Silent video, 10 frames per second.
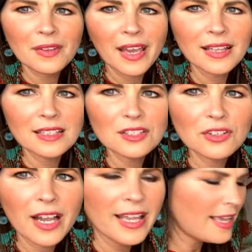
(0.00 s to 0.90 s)
Okay, let's
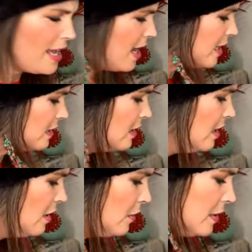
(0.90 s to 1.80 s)
try again.
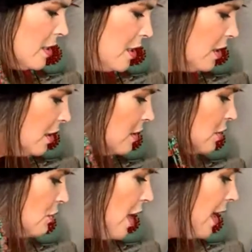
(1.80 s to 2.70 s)
We still
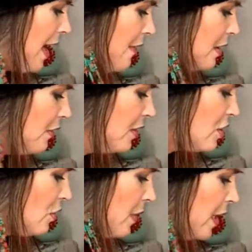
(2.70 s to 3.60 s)
do not have an
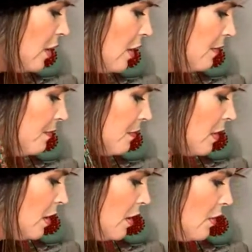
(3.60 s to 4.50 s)
official winner
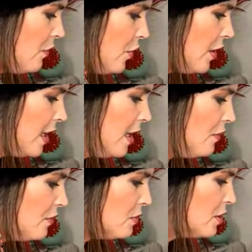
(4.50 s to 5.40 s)
for the
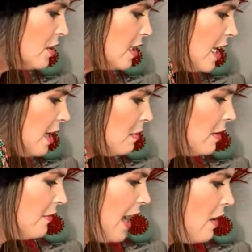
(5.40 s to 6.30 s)
gift, which is the name
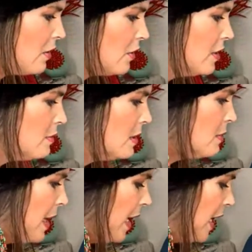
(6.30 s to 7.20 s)
of our
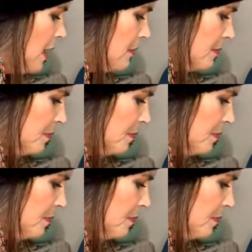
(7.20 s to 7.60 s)
Christmas painting.